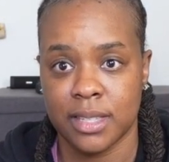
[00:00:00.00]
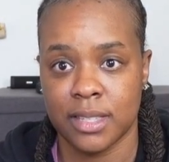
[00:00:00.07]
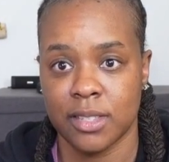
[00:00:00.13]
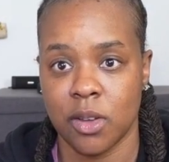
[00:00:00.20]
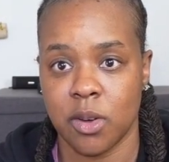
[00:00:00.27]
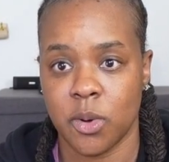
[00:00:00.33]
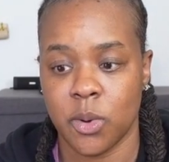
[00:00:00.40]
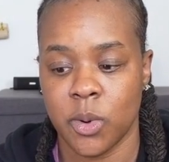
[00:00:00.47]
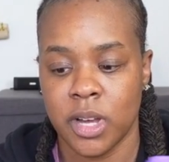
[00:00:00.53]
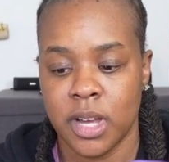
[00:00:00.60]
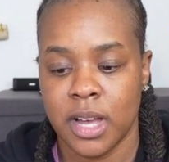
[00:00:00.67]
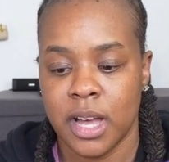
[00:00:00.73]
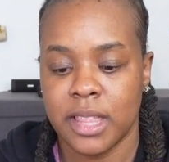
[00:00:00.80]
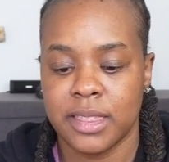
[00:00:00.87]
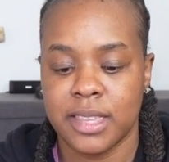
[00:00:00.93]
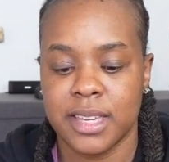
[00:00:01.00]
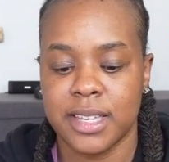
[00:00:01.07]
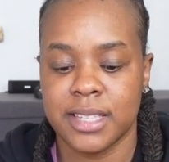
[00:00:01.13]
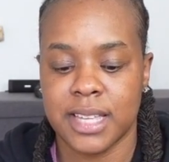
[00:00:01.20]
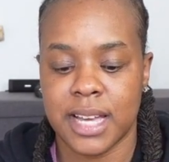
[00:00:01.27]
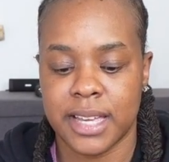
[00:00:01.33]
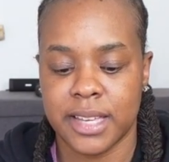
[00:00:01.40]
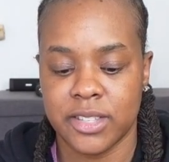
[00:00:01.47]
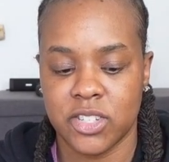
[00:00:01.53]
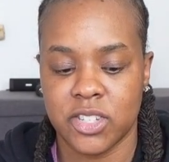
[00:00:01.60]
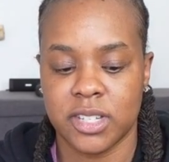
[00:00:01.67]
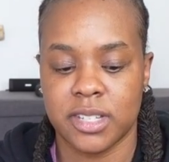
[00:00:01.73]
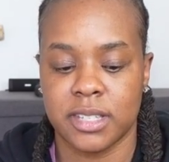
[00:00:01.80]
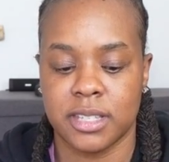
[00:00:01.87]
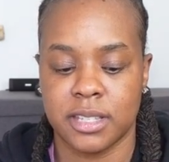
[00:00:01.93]
So these I can
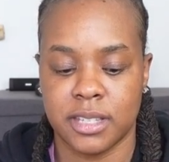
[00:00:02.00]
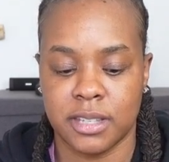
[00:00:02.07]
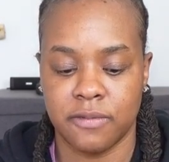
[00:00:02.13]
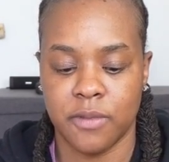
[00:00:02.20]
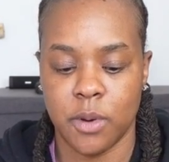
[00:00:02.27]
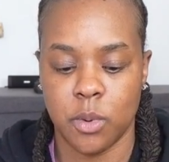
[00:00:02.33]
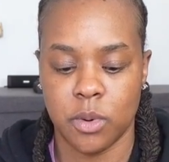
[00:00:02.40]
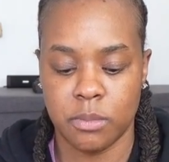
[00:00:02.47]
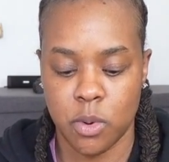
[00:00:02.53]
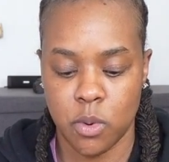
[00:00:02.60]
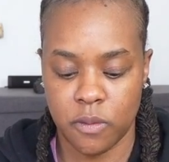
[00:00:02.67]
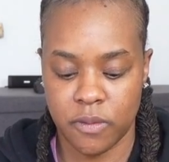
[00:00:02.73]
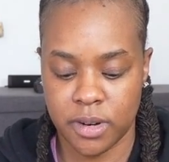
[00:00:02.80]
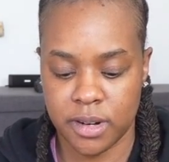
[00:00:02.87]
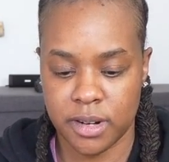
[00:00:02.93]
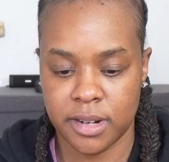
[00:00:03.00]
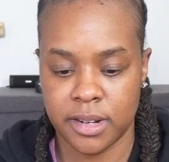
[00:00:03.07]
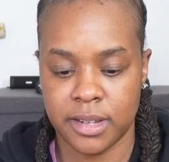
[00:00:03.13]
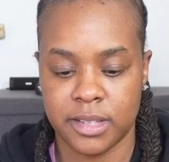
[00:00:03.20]
just fold them over,